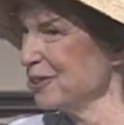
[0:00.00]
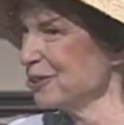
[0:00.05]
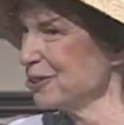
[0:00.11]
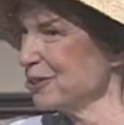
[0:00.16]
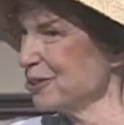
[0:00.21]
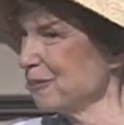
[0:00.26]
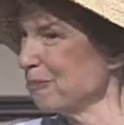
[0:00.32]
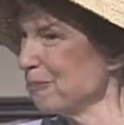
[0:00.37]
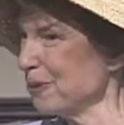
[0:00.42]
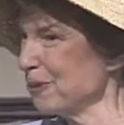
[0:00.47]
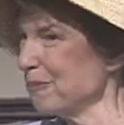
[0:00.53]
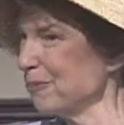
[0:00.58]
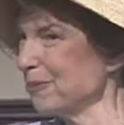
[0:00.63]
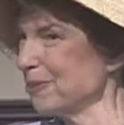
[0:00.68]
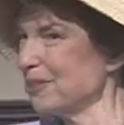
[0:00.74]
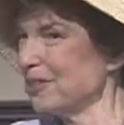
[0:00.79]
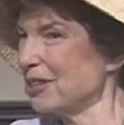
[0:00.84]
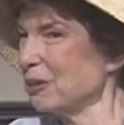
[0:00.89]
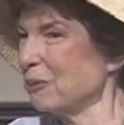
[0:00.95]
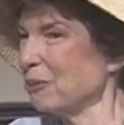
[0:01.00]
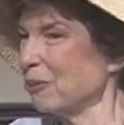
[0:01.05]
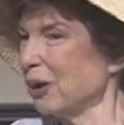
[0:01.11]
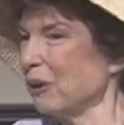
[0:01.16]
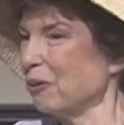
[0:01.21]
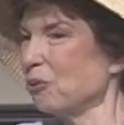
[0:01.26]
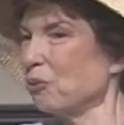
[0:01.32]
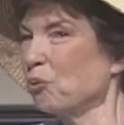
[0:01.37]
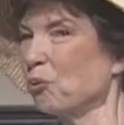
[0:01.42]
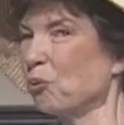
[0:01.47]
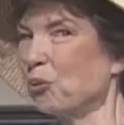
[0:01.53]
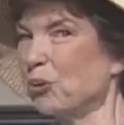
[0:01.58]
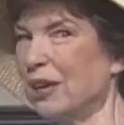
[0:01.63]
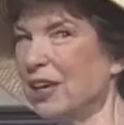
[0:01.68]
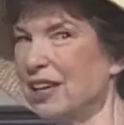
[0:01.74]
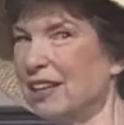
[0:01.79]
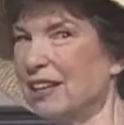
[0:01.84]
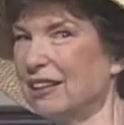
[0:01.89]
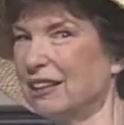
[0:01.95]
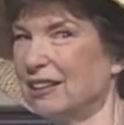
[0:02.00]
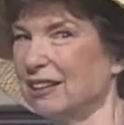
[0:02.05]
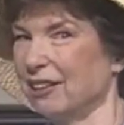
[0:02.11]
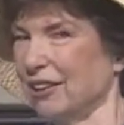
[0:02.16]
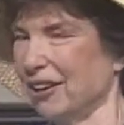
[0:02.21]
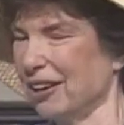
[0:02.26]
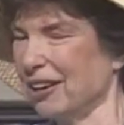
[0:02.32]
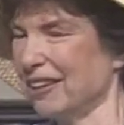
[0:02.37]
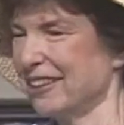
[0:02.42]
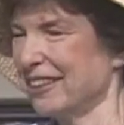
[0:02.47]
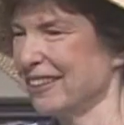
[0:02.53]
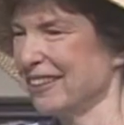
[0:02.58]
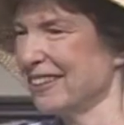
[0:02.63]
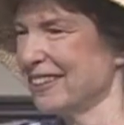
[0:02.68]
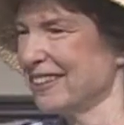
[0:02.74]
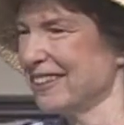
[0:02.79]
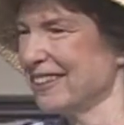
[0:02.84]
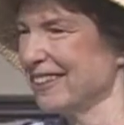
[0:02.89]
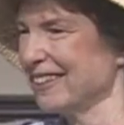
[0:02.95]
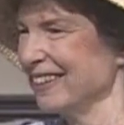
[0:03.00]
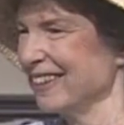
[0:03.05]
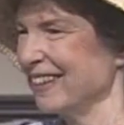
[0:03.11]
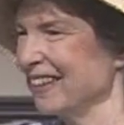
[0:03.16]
so people see what real gardeners.